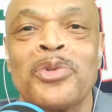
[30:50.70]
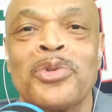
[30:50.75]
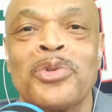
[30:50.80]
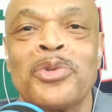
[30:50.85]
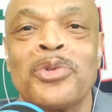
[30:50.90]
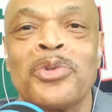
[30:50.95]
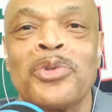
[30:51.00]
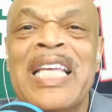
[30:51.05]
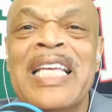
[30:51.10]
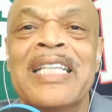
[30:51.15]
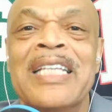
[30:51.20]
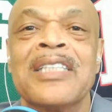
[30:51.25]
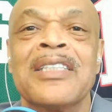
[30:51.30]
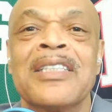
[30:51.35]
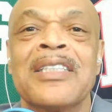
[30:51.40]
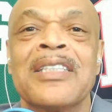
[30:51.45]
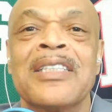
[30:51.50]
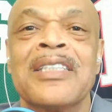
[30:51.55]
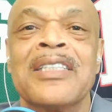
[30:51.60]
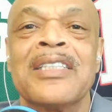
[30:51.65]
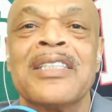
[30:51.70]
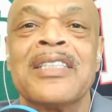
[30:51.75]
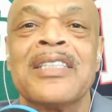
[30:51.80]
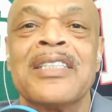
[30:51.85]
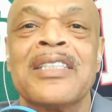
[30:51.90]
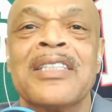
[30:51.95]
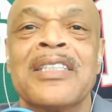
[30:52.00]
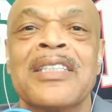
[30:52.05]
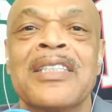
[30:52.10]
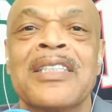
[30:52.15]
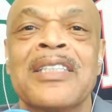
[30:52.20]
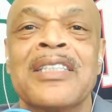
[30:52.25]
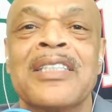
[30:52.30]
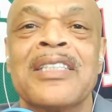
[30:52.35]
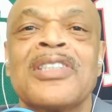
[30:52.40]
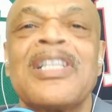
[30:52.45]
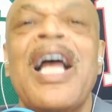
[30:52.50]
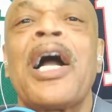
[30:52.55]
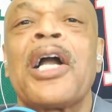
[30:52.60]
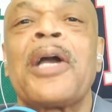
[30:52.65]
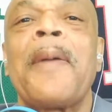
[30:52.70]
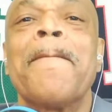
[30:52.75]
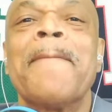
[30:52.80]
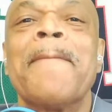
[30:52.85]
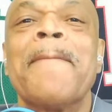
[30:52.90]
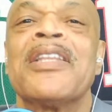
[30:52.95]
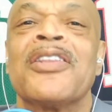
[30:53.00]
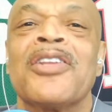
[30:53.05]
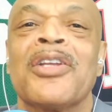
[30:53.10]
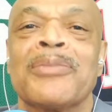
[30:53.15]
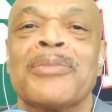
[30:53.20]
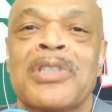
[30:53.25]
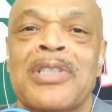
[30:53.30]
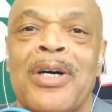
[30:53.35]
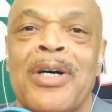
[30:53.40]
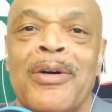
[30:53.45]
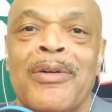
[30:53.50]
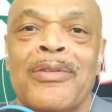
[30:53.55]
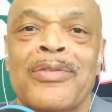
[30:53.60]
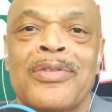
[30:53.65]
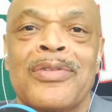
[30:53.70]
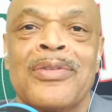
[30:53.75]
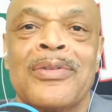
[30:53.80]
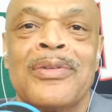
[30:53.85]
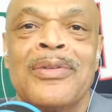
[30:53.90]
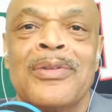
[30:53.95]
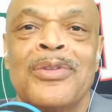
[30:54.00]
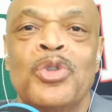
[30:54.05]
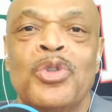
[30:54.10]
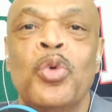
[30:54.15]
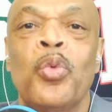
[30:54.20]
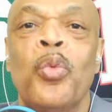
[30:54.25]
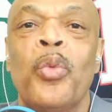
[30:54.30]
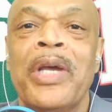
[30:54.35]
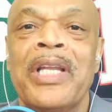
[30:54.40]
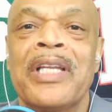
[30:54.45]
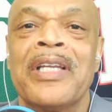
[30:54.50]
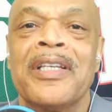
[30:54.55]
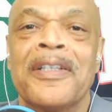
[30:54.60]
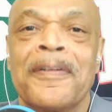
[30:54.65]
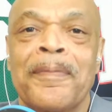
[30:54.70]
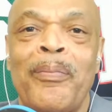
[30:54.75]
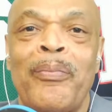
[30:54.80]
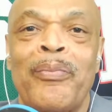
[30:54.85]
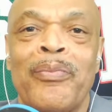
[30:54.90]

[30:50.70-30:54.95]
being, uh, not committing themselves to winning